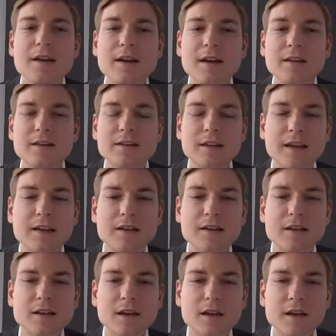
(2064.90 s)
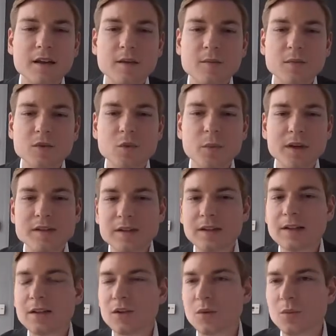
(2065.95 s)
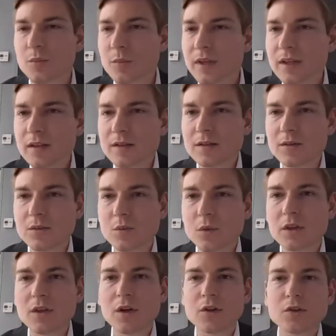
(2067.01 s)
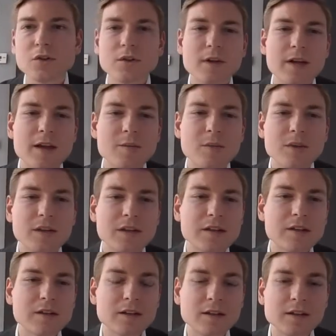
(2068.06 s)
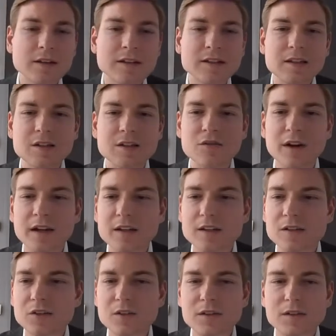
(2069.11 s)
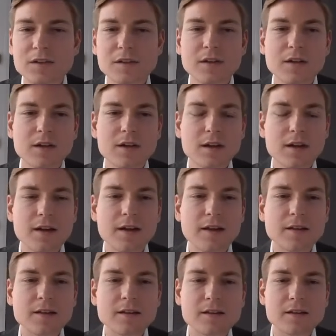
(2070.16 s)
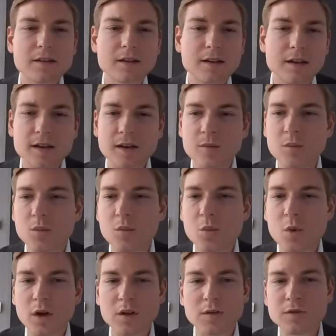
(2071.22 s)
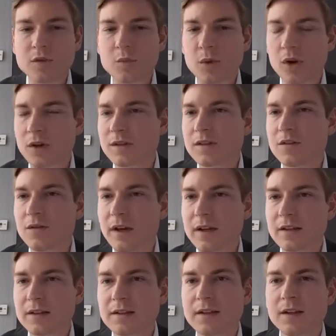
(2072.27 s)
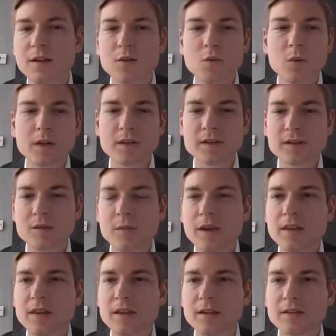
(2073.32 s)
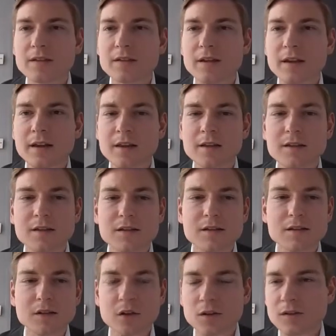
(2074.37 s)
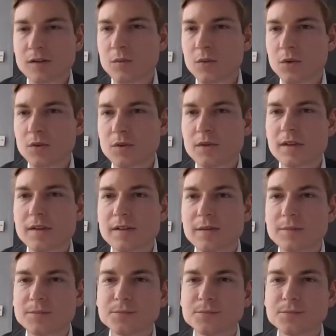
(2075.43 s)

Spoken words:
And then you basically compete with other M&A lead advisors, and one of the parties invited then wins the mandate and starts the process.